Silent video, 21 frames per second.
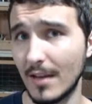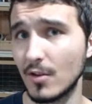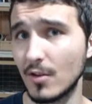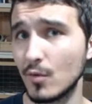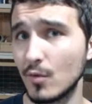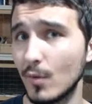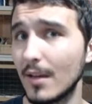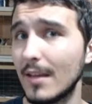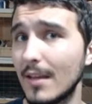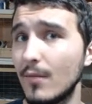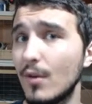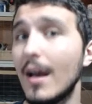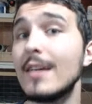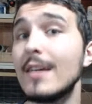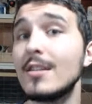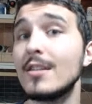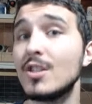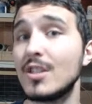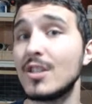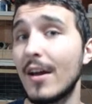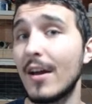Just want to give you guys a
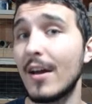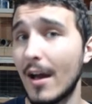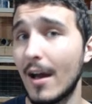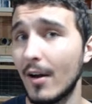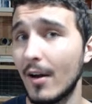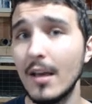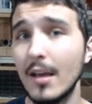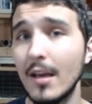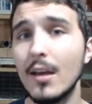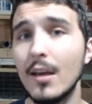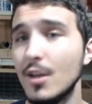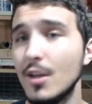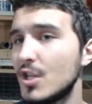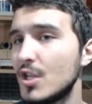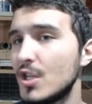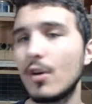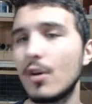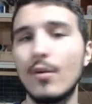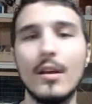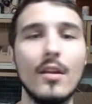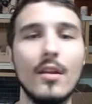shout out. You
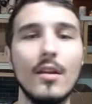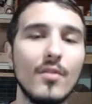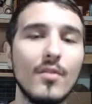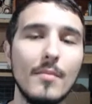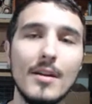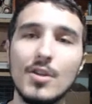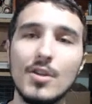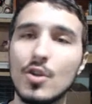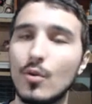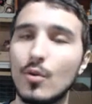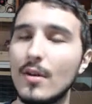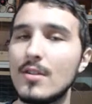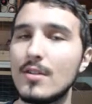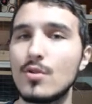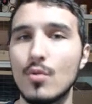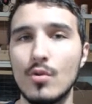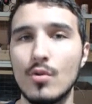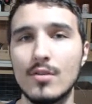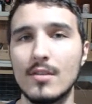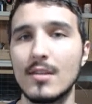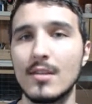share great information, great
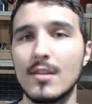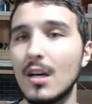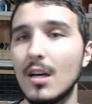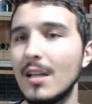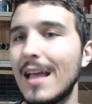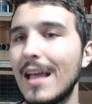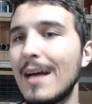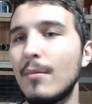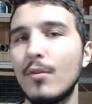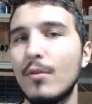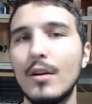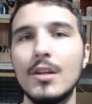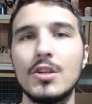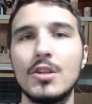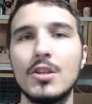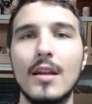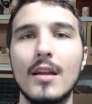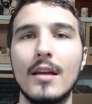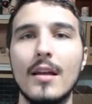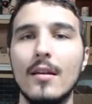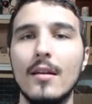sources, and
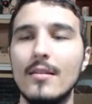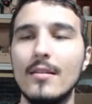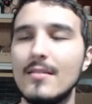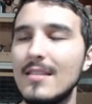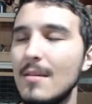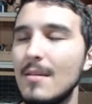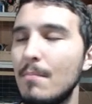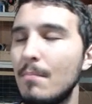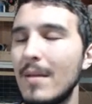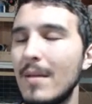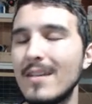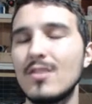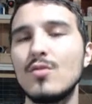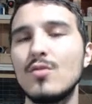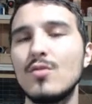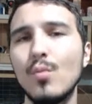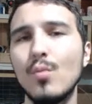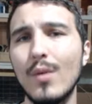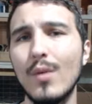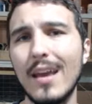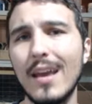collaboration is the best
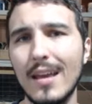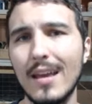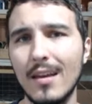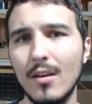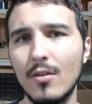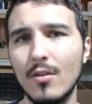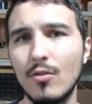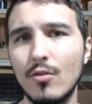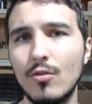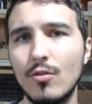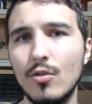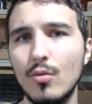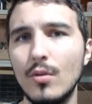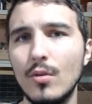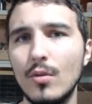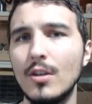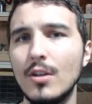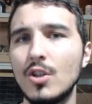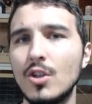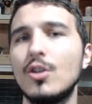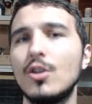way to
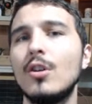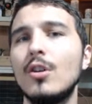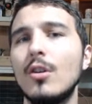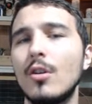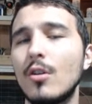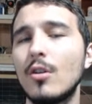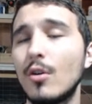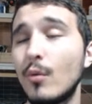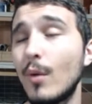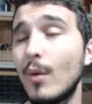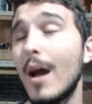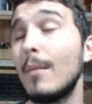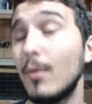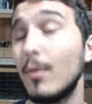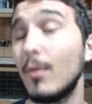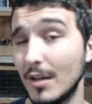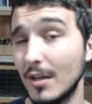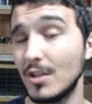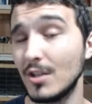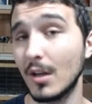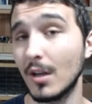ensure
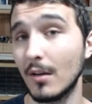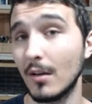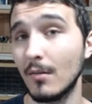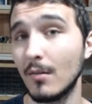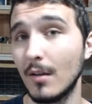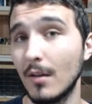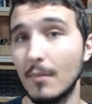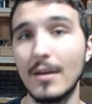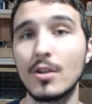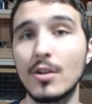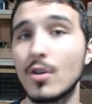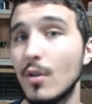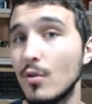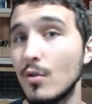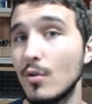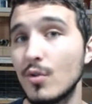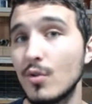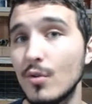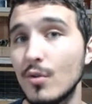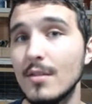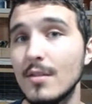corroboration and make sure those
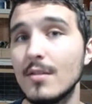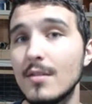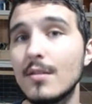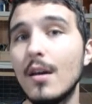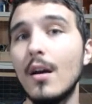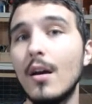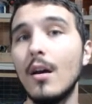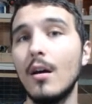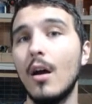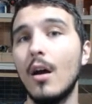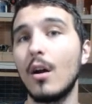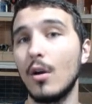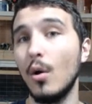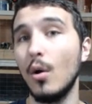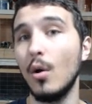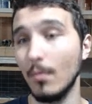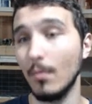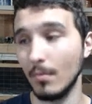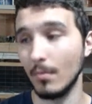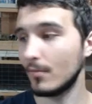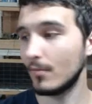sources are
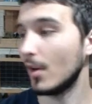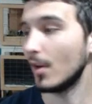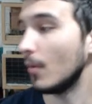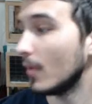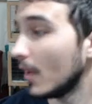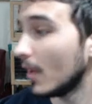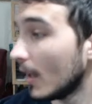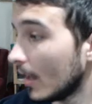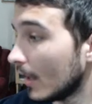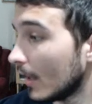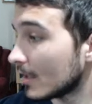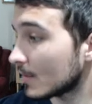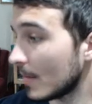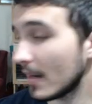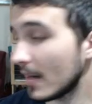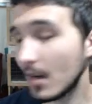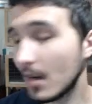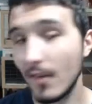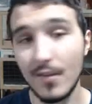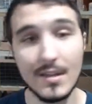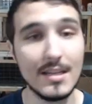golden. So spend
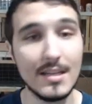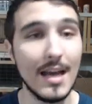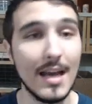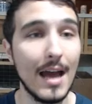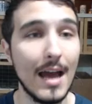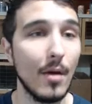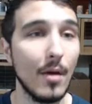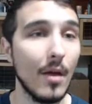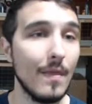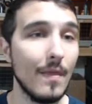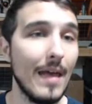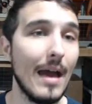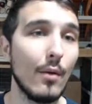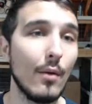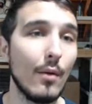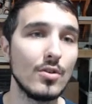enough of the time on that.